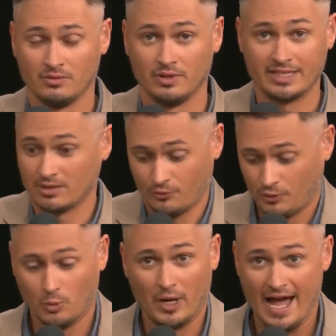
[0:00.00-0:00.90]
Like,
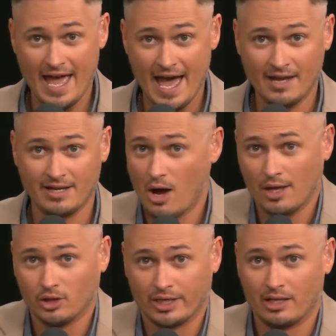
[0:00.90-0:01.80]
for what I had, now I
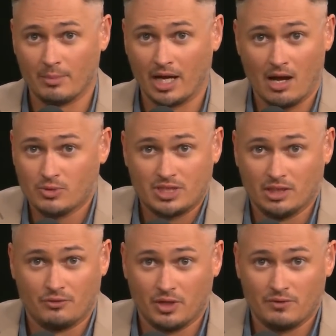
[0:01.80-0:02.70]
look at it, I'm like, I was
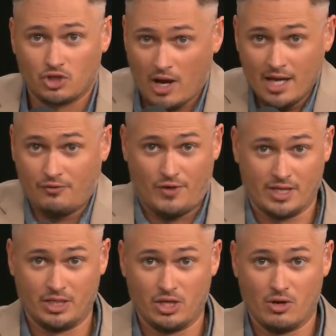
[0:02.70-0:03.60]
silly for even trying to
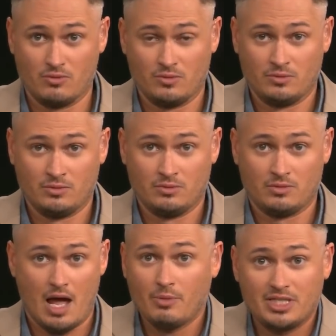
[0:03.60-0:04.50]
fucking go.
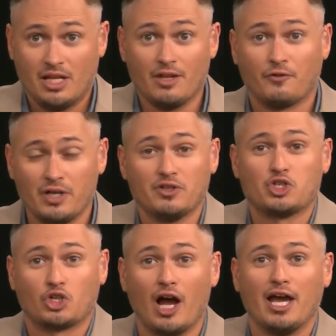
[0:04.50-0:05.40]
I was silly for even
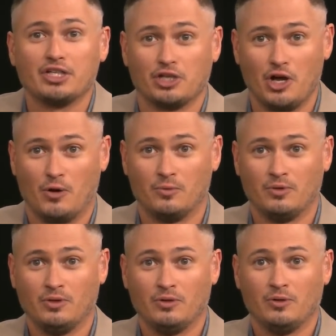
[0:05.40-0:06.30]
trying to go
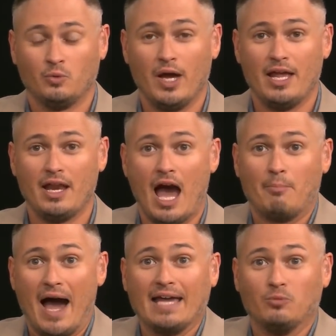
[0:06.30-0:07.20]
when
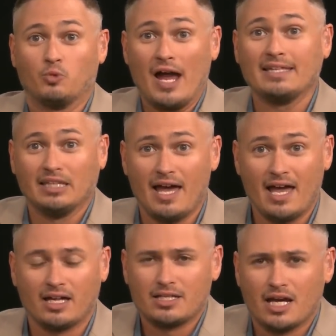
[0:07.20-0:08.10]
my right
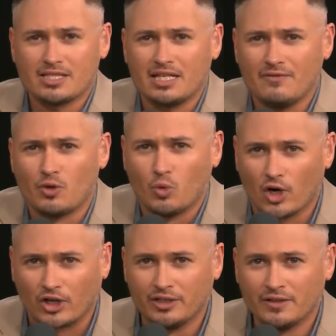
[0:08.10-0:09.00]
leg doesn't even
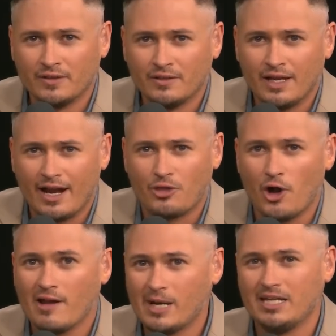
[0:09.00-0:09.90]
work. And I
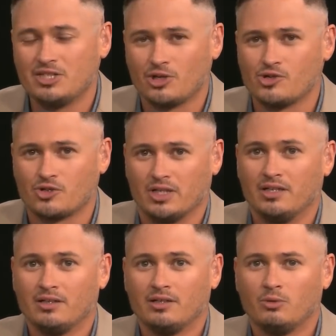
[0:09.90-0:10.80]
thought I might need surgery.
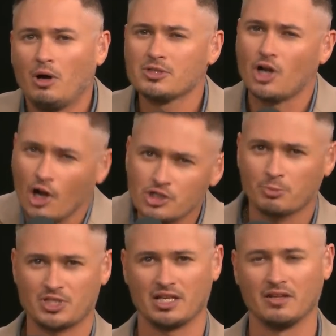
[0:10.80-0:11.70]
Well, I wasn't
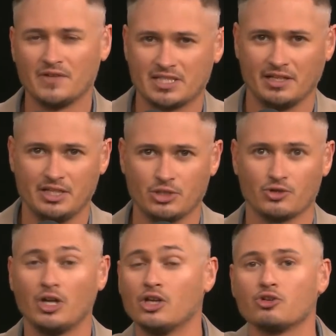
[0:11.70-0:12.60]
100% convinced I need
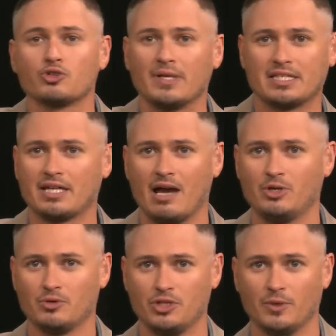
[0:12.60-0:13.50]
surgery, so it was a waste of time.
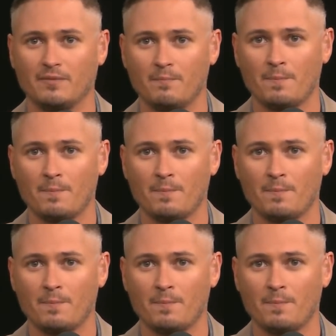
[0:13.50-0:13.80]
Don't do it.